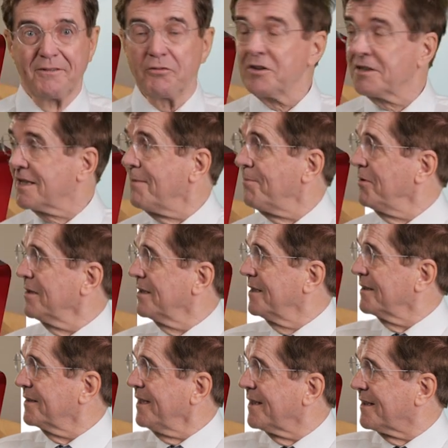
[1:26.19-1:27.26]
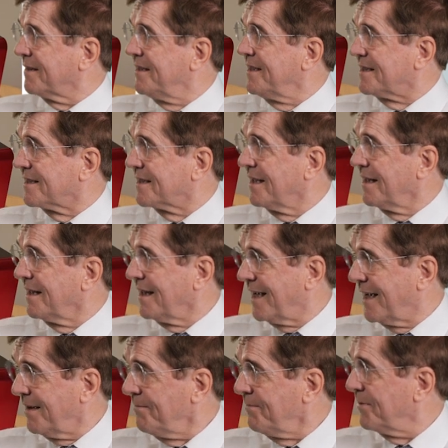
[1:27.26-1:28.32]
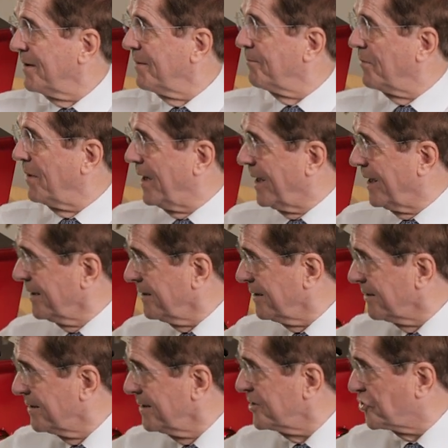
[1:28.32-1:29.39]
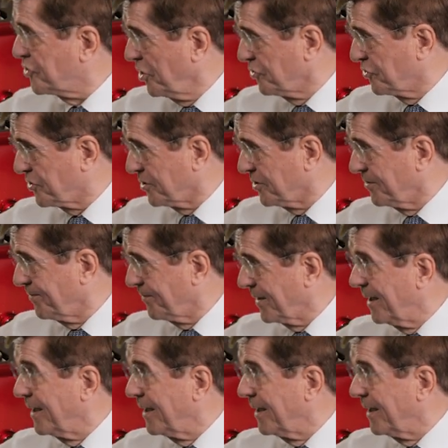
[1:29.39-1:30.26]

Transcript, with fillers: For example, take this lamp and this toaster